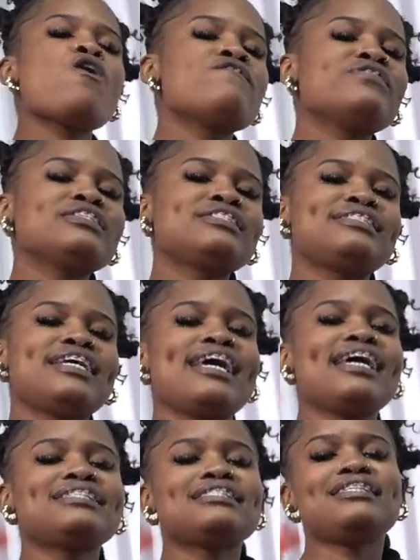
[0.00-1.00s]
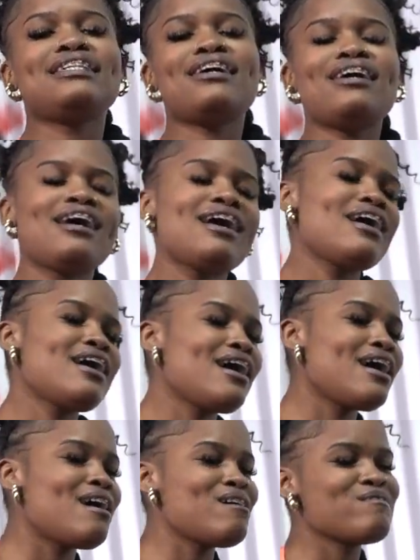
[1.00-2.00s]
Like I said, I grew up around
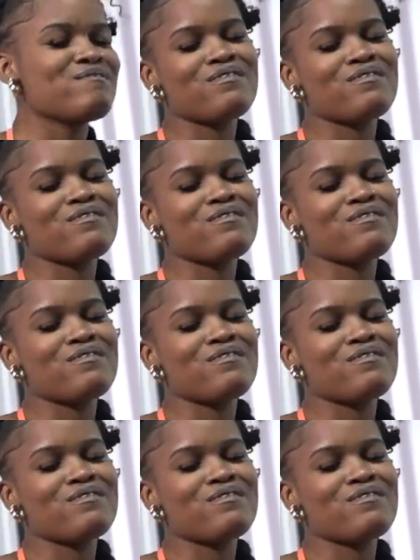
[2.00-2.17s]
music.